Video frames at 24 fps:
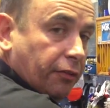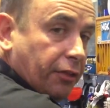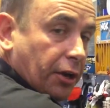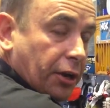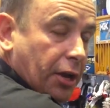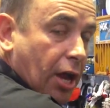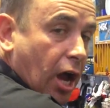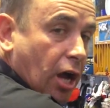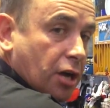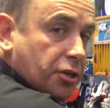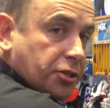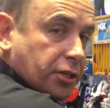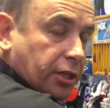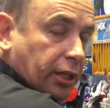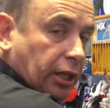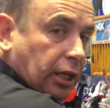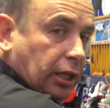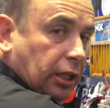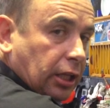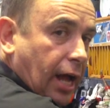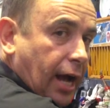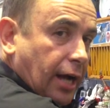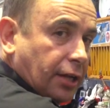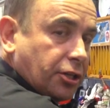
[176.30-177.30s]
the nose of the
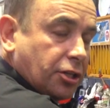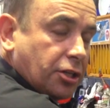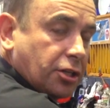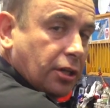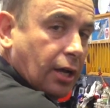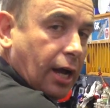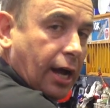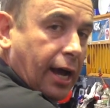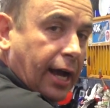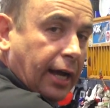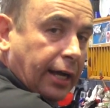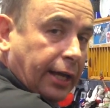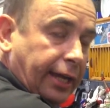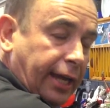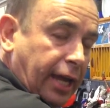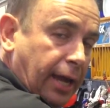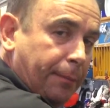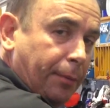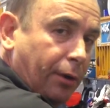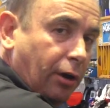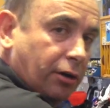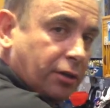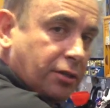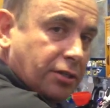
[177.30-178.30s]
clutch uh,
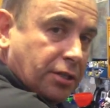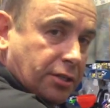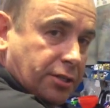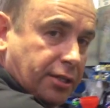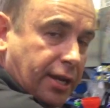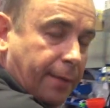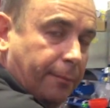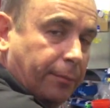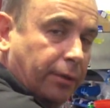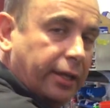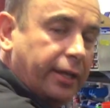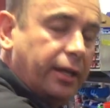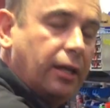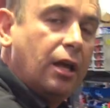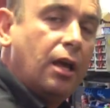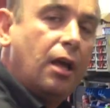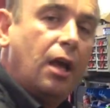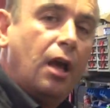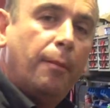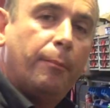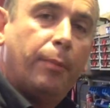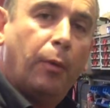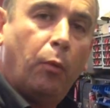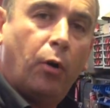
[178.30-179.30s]
gearbox assembly.
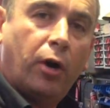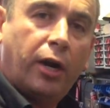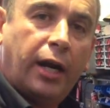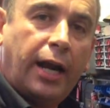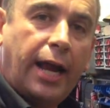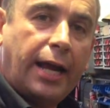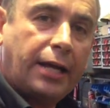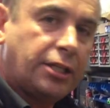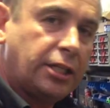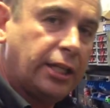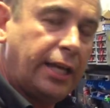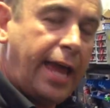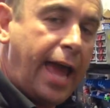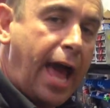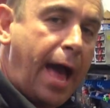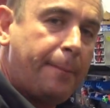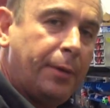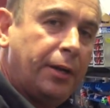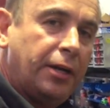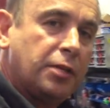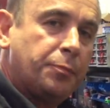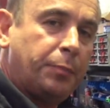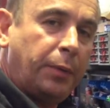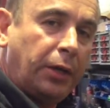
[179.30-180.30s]
But what had actually
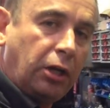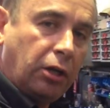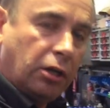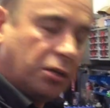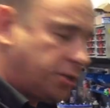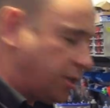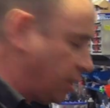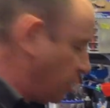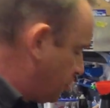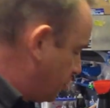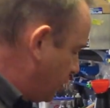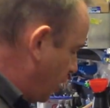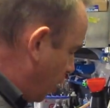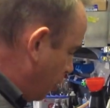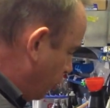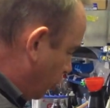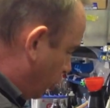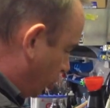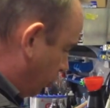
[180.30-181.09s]
happened is because there's no